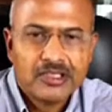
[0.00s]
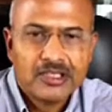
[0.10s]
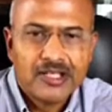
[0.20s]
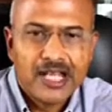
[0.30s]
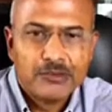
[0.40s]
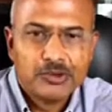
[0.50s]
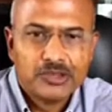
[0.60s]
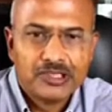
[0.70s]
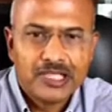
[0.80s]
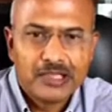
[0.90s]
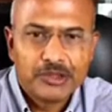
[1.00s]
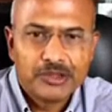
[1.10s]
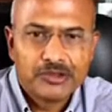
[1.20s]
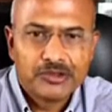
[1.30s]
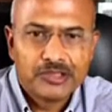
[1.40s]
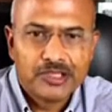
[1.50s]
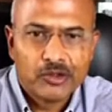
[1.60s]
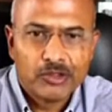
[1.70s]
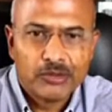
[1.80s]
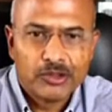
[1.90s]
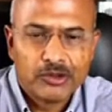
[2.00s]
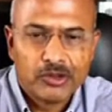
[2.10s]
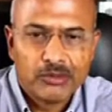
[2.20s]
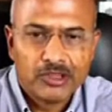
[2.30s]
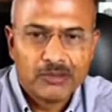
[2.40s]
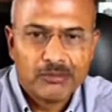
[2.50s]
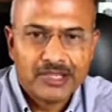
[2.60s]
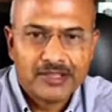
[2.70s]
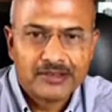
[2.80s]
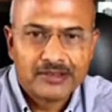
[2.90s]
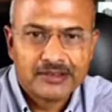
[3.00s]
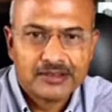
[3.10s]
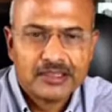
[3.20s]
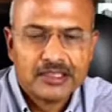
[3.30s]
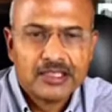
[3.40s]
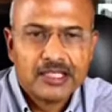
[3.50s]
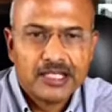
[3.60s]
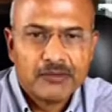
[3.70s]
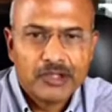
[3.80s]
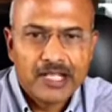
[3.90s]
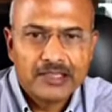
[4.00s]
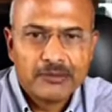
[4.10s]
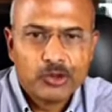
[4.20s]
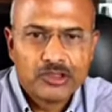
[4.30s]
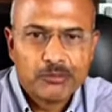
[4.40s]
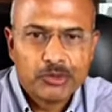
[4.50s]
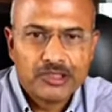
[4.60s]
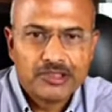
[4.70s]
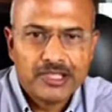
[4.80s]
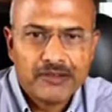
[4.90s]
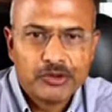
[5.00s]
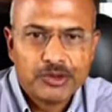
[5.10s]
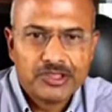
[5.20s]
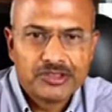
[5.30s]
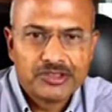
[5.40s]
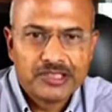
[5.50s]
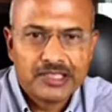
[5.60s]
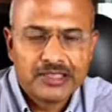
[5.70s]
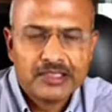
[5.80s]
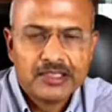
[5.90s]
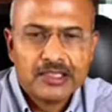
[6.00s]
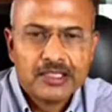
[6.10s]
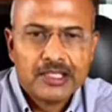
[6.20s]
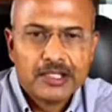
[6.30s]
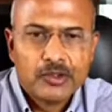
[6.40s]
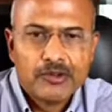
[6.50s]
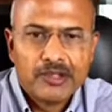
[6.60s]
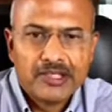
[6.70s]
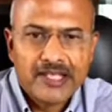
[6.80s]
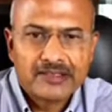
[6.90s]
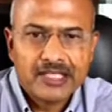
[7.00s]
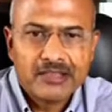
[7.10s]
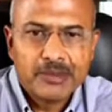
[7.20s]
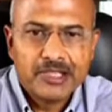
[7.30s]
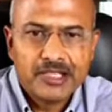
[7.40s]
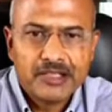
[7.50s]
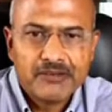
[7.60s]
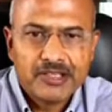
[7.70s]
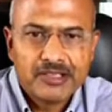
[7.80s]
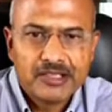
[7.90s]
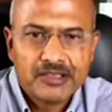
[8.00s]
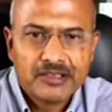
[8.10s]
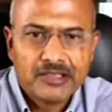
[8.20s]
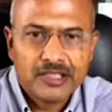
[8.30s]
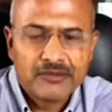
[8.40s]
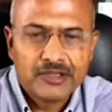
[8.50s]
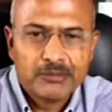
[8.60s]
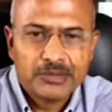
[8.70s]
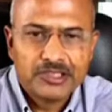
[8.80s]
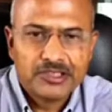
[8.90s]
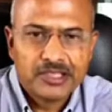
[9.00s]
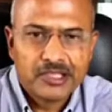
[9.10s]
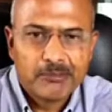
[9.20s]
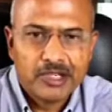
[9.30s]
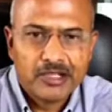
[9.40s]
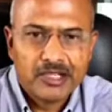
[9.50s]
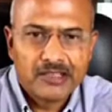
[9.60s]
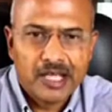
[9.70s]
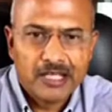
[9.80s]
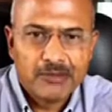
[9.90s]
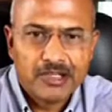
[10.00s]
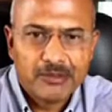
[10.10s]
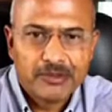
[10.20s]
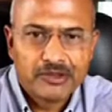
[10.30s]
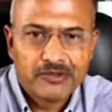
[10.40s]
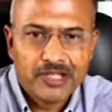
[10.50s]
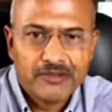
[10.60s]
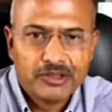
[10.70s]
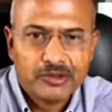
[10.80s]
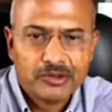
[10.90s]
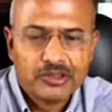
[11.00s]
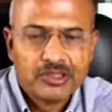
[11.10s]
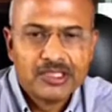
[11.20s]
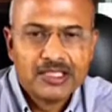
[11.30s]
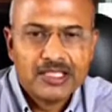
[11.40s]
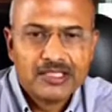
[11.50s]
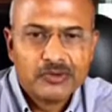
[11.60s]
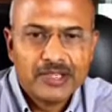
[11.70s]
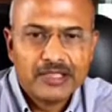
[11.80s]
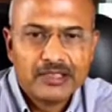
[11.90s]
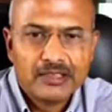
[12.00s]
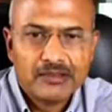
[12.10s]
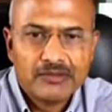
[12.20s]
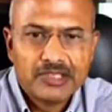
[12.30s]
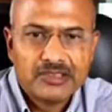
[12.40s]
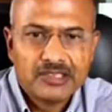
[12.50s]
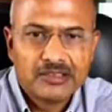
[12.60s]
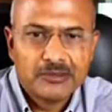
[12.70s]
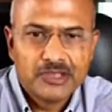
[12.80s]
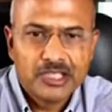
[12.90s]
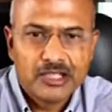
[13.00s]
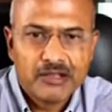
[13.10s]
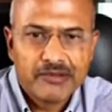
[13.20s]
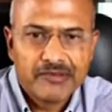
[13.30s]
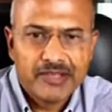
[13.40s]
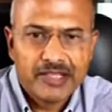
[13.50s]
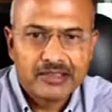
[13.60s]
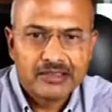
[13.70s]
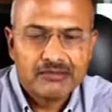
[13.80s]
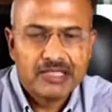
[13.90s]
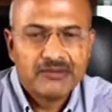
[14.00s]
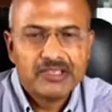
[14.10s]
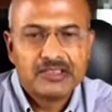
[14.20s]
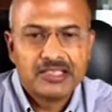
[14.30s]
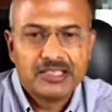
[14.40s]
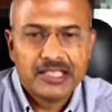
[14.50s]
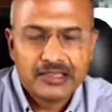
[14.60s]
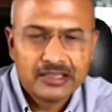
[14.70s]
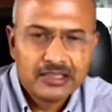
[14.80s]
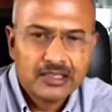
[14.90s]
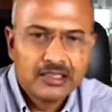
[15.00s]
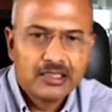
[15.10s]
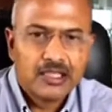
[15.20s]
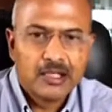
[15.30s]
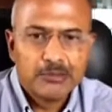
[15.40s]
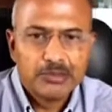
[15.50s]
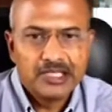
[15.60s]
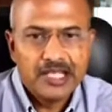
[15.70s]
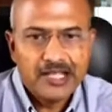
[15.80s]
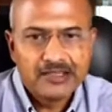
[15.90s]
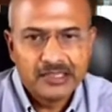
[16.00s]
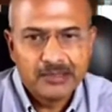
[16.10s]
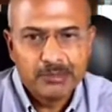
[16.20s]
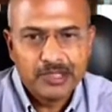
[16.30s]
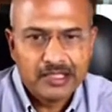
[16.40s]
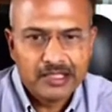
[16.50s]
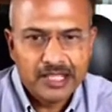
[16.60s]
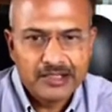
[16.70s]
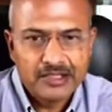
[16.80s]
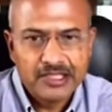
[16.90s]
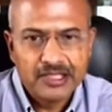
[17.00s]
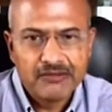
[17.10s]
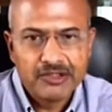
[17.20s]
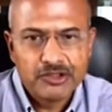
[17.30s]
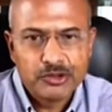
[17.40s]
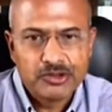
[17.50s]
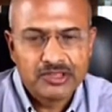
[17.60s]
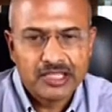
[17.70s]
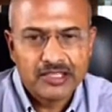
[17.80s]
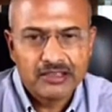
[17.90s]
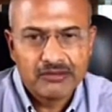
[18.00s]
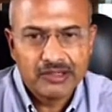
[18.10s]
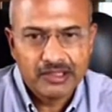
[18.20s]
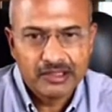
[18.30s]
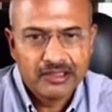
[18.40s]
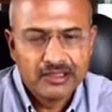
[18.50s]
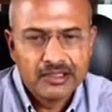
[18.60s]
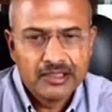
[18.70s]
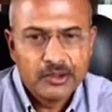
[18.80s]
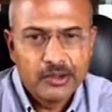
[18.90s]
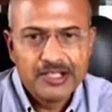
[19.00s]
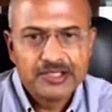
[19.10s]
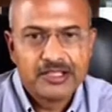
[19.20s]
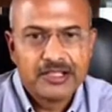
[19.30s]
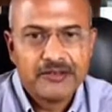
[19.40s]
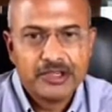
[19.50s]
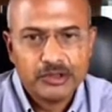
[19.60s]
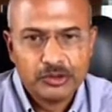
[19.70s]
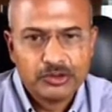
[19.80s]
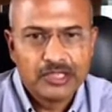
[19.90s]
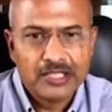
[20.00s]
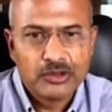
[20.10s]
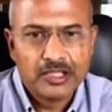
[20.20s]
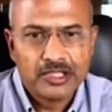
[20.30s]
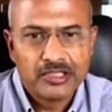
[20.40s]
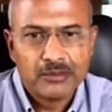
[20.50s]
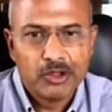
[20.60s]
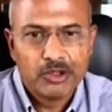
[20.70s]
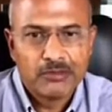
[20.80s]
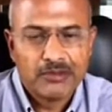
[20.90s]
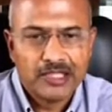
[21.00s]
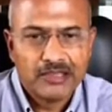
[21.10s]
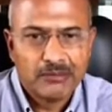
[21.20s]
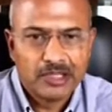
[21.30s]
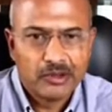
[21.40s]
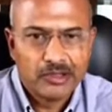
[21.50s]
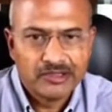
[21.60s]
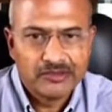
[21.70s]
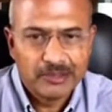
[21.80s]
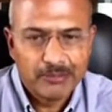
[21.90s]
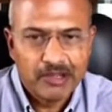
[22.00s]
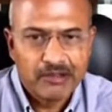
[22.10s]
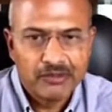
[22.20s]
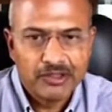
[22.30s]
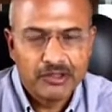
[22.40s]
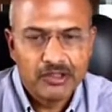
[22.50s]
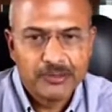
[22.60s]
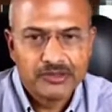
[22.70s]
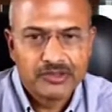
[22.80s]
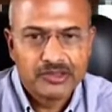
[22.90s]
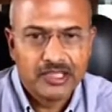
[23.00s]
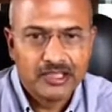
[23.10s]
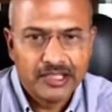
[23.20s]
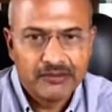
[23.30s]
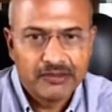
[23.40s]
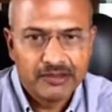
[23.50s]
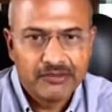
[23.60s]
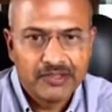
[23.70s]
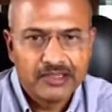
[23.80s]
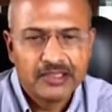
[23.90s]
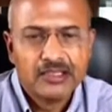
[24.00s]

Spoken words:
And I'm using that because those are normal to normal comparisons. And what I think most important thing I've noticed is that, the excitement in investing in this kind of companies that are at high multiples of revenues is when we see some J-curve effect, when we see that a company ends up entering a virtuous cycle where, additional revenues actually hit the bottom line. There is very powerful economies of scale, network effect.